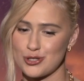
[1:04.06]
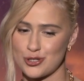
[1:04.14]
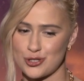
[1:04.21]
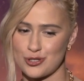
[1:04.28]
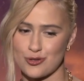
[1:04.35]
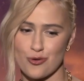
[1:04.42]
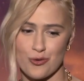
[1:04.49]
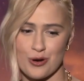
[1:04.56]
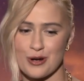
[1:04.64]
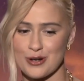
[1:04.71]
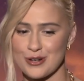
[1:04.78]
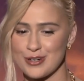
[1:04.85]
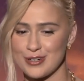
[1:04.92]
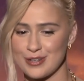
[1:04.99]
show
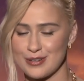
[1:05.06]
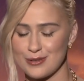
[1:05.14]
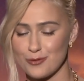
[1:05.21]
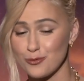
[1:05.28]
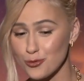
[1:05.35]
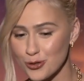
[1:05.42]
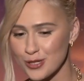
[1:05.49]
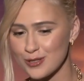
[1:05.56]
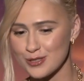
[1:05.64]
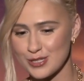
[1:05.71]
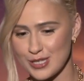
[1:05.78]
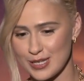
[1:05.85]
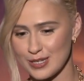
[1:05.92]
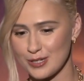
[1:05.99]
her
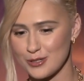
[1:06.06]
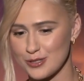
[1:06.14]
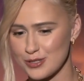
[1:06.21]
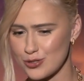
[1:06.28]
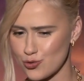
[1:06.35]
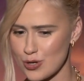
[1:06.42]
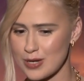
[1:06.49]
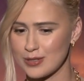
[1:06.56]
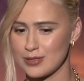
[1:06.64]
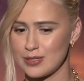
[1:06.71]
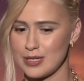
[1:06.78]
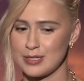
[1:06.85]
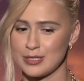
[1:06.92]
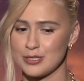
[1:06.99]
loyalty and her
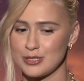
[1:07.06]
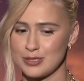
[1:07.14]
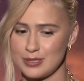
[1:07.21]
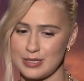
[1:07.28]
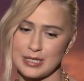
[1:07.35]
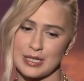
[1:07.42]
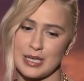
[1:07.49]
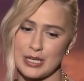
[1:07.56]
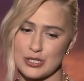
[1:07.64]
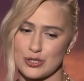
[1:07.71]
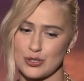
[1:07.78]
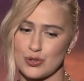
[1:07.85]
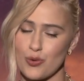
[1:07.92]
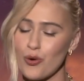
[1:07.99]
strength and her
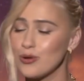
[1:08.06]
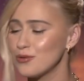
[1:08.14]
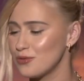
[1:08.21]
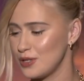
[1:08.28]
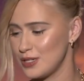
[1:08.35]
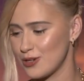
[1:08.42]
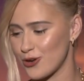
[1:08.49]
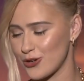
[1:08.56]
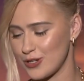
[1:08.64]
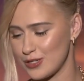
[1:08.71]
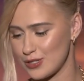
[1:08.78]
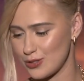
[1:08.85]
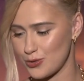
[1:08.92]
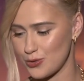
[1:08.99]
dedication to all of these
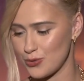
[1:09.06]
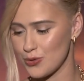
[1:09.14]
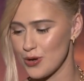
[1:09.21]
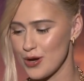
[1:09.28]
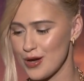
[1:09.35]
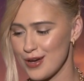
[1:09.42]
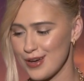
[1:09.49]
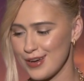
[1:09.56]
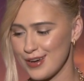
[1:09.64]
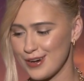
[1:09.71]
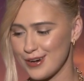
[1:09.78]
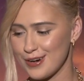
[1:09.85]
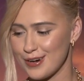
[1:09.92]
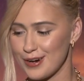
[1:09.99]
guardians who
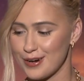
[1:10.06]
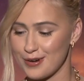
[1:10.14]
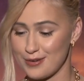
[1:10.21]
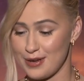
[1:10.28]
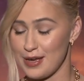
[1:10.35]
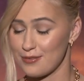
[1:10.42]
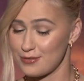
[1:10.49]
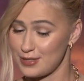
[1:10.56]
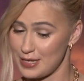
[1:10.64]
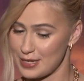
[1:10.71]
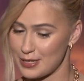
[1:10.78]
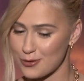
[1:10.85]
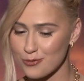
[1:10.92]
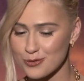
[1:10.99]
have
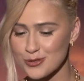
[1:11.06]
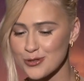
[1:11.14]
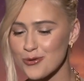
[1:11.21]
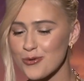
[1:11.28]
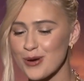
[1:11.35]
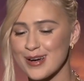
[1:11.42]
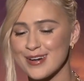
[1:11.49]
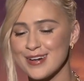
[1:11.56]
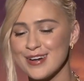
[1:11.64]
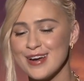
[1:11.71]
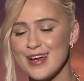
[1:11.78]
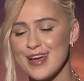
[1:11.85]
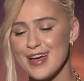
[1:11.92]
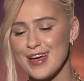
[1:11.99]
taken over
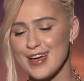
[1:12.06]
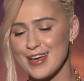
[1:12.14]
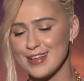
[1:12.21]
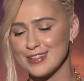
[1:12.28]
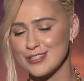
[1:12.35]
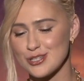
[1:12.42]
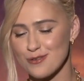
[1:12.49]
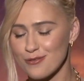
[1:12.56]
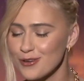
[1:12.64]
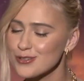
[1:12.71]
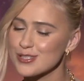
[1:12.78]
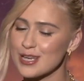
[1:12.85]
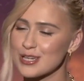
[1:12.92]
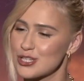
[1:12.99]
nowhere and she
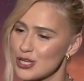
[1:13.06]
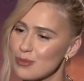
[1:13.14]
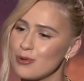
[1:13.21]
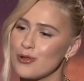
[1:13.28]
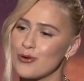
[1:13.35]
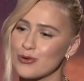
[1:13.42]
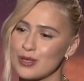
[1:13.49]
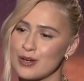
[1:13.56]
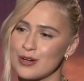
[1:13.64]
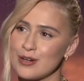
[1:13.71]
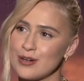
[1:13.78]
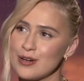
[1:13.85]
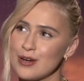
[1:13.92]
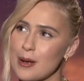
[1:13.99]
feels like she belonged
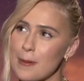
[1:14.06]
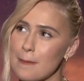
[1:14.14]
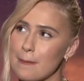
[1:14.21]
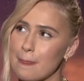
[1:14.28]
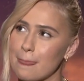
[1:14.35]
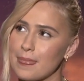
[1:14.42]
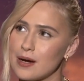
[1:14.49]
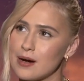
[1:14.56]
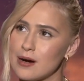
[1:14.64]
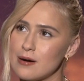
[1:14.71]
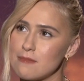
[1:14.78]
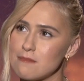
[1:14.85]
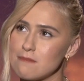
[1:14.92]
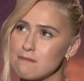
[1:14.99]
there
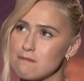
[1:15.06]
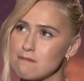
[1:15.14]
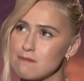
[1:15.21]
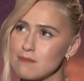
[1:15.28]
um,